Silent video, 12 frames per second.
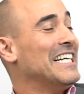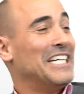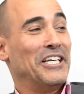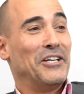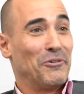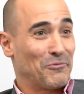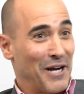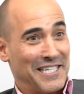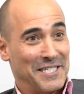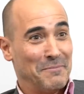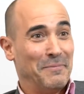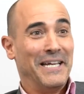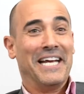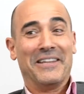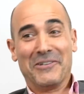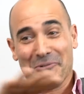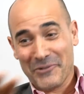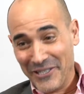recipe and
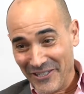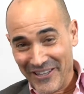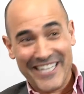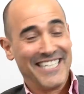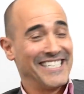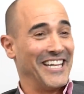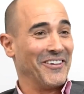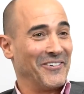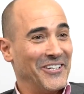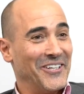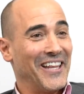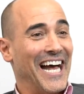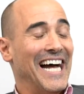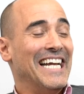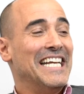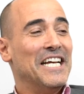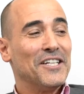the real this and the real that.